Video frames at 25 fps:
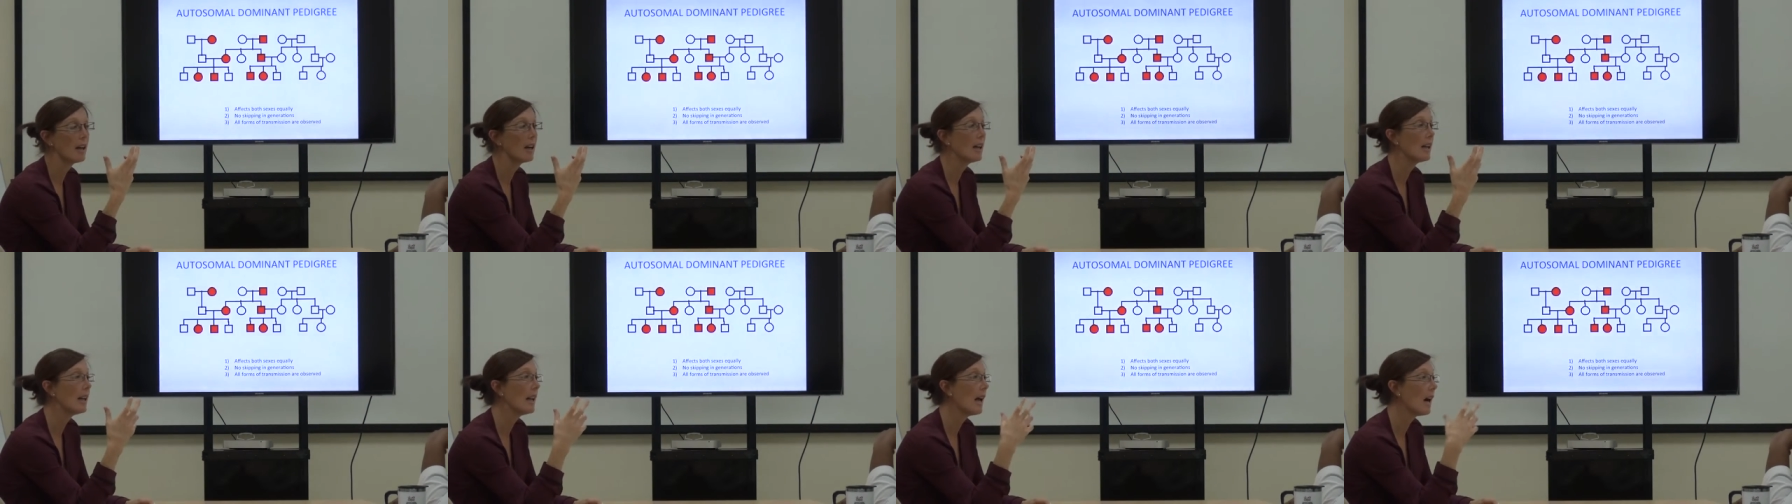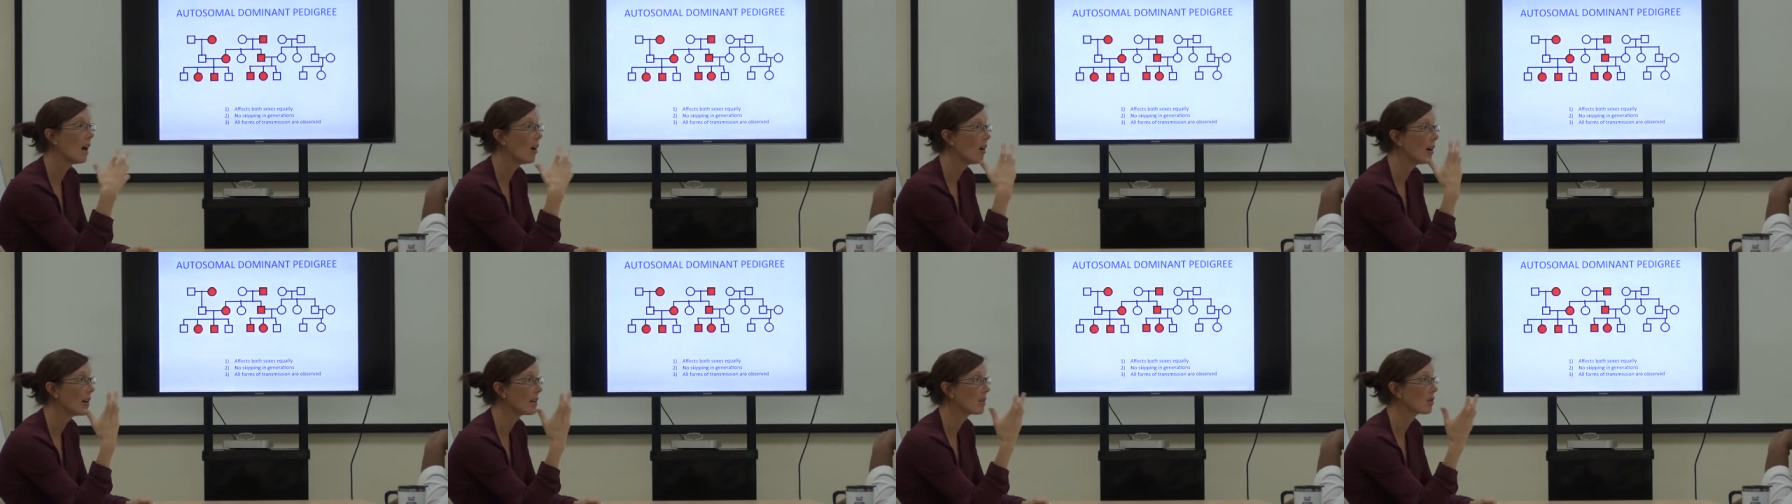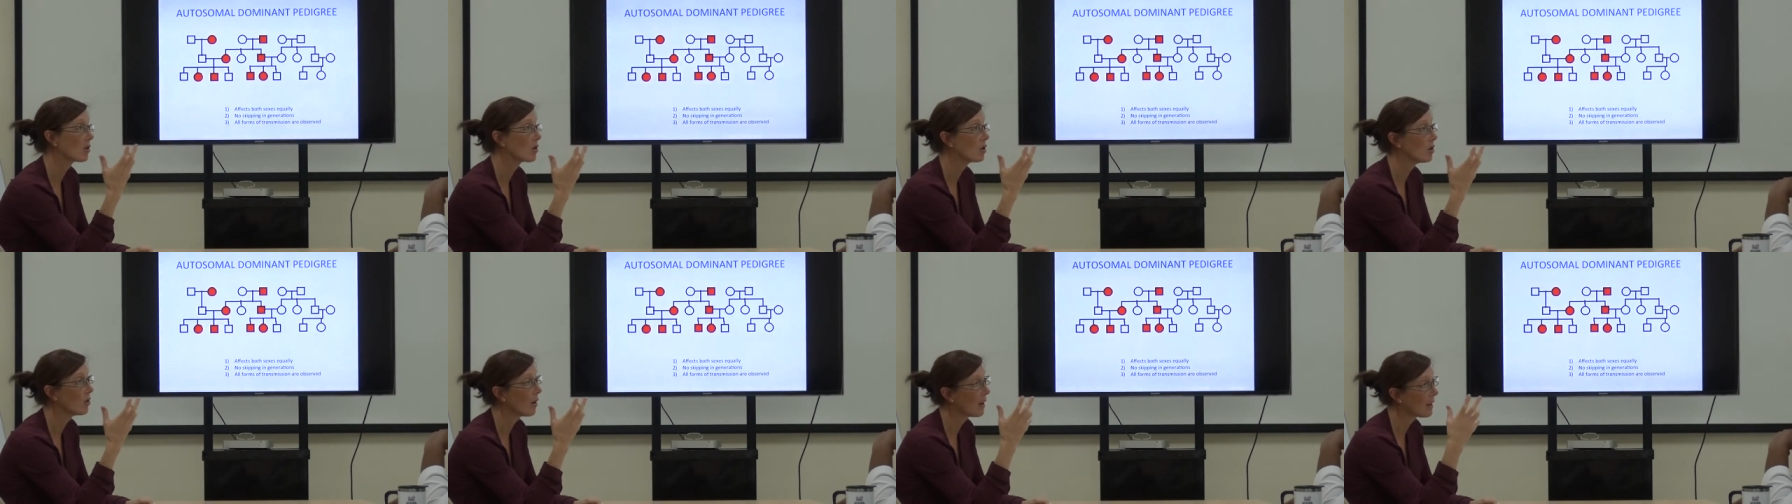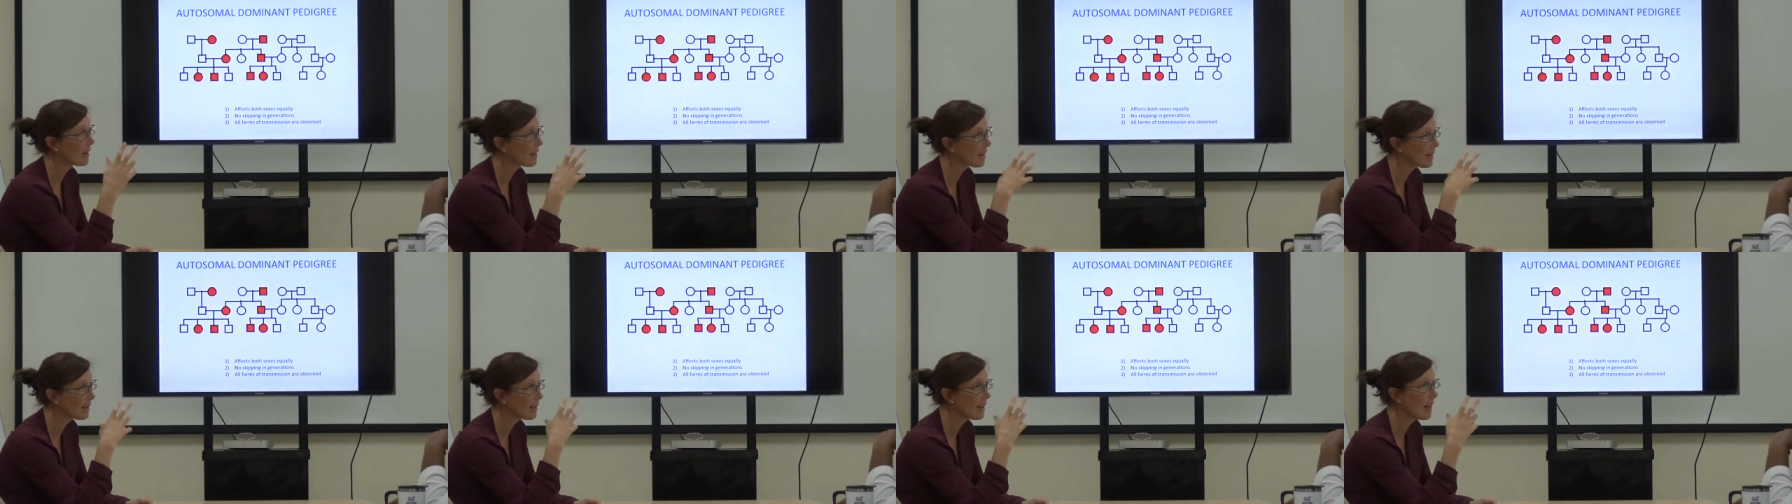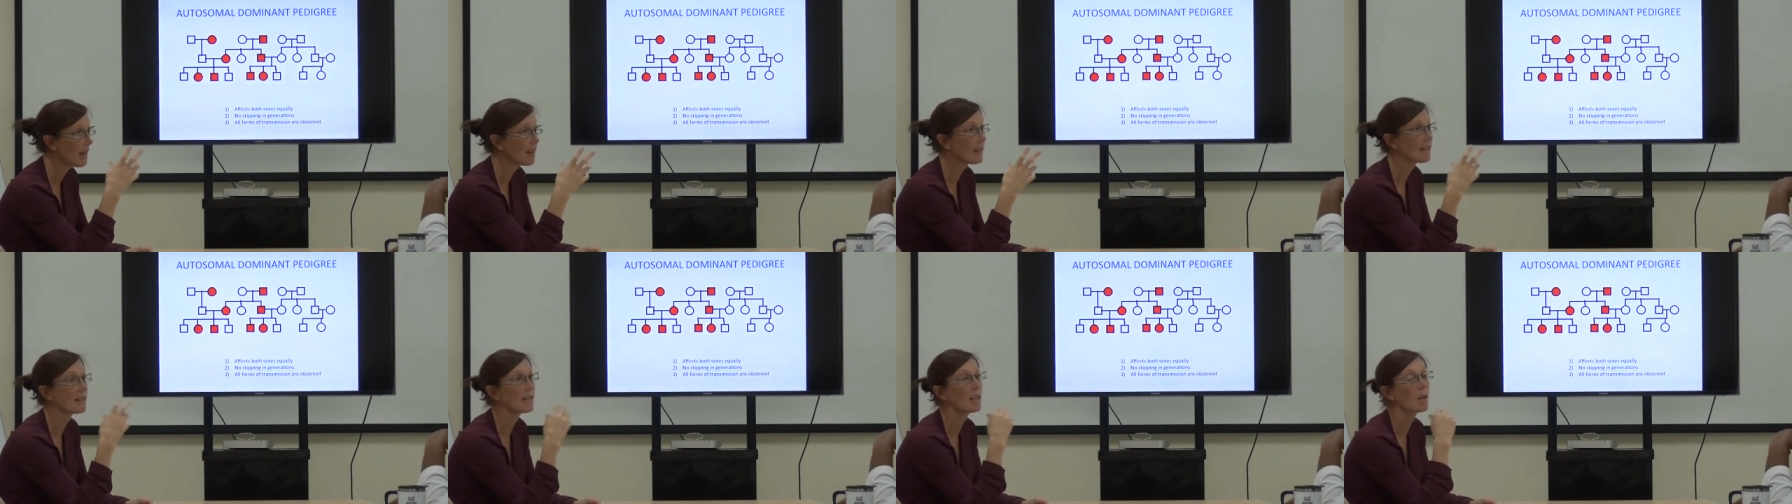allow us to
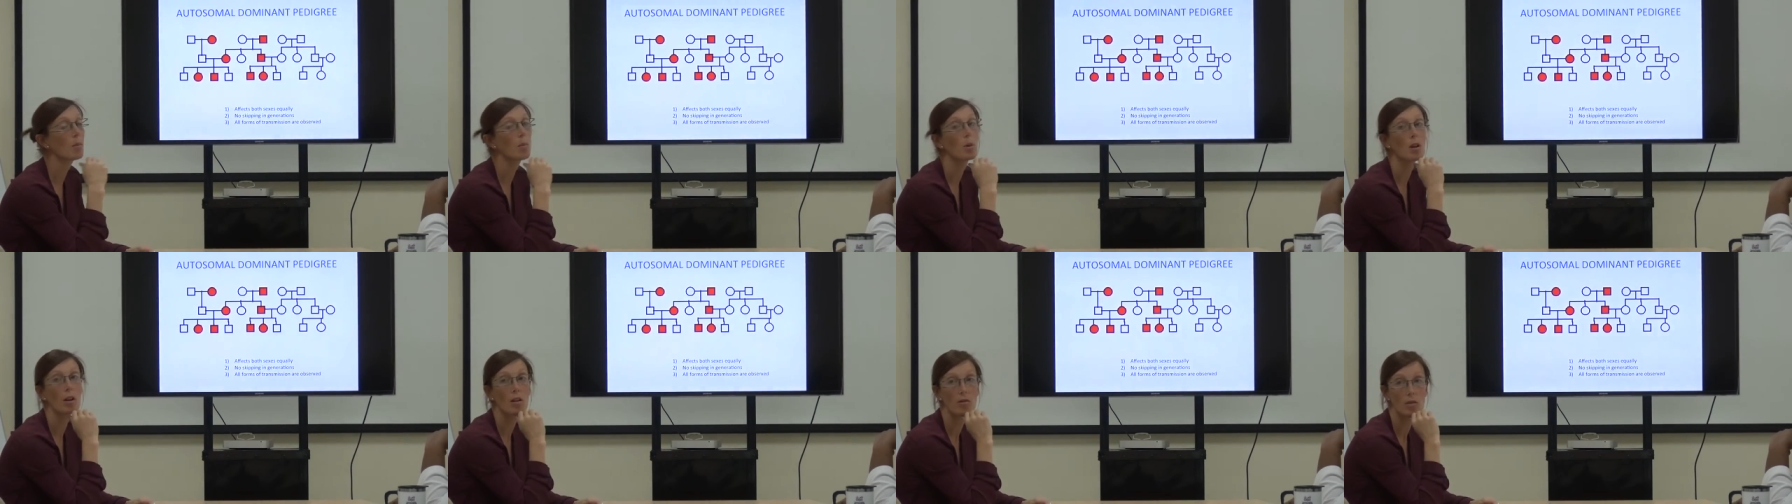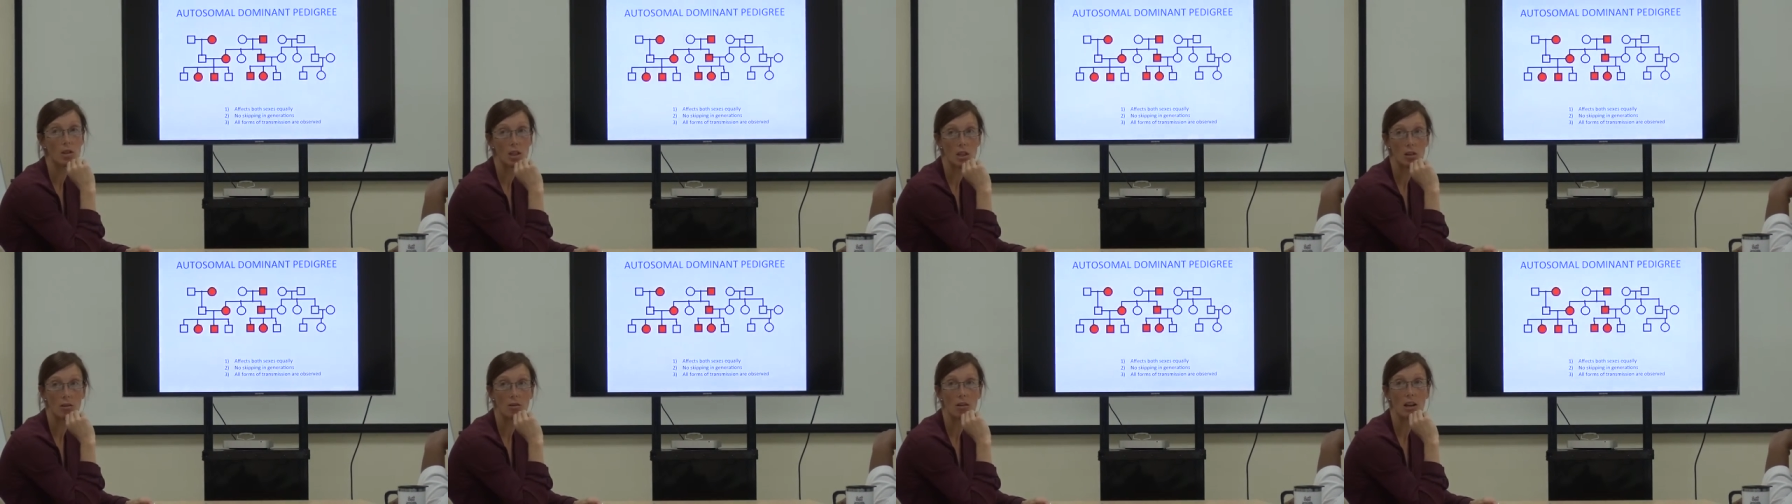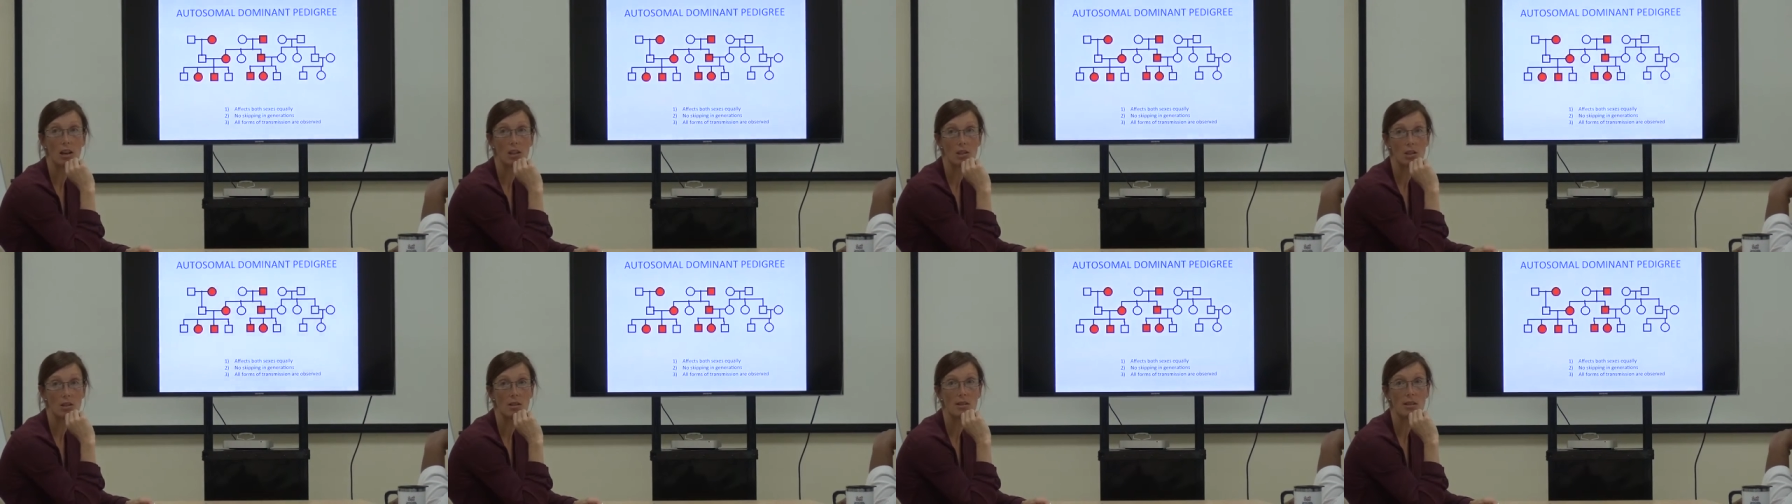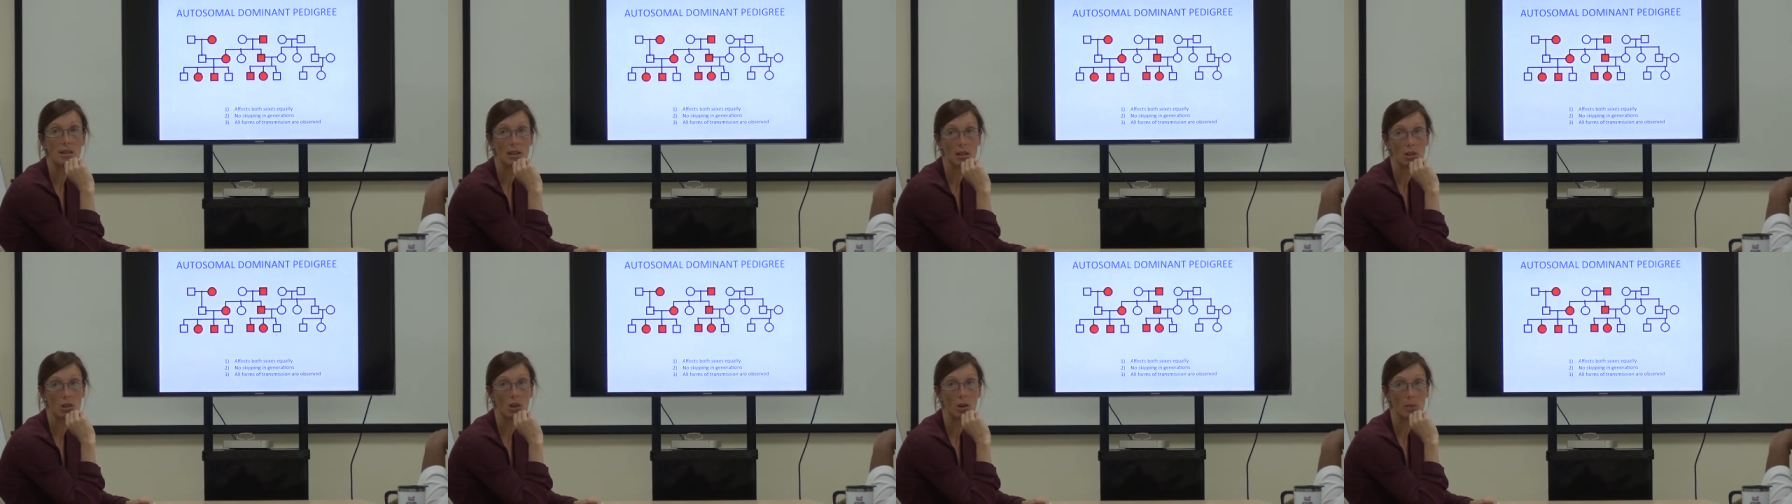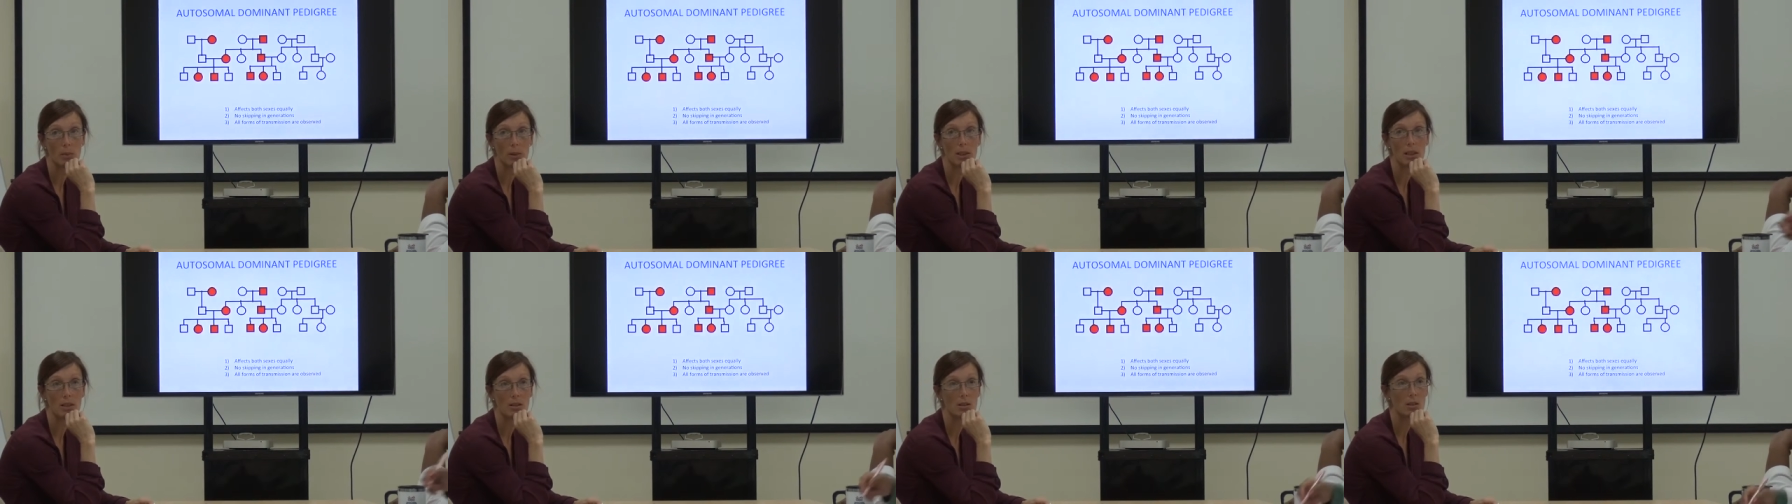understand skipping of generations in
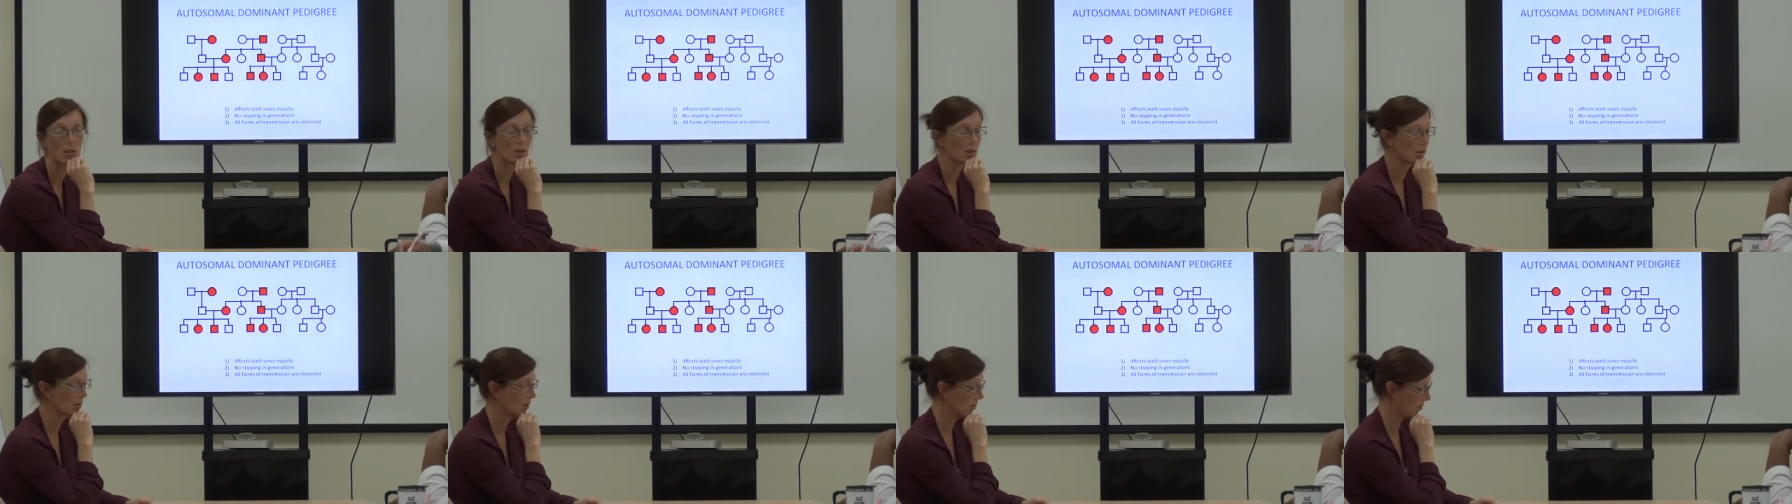dominant.